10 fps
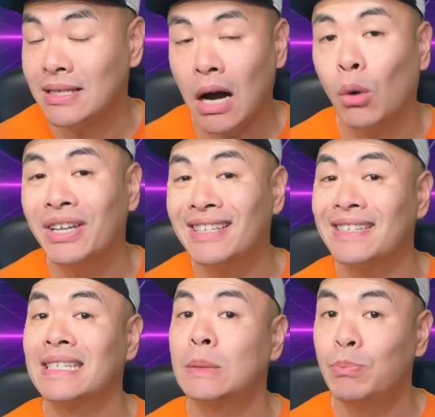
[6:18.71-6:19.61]
not only to
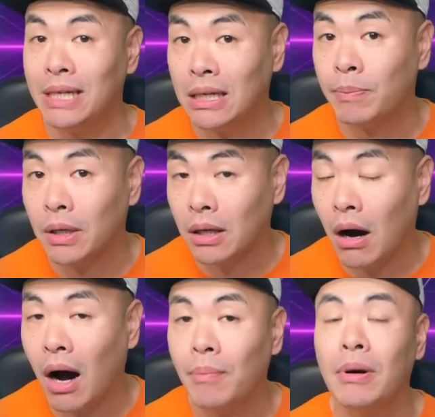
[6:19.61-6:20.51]
speed up the
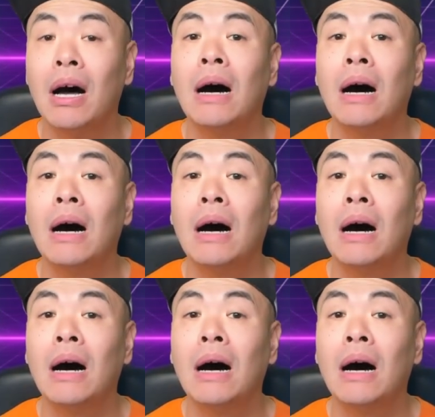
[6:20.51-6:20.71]
comp,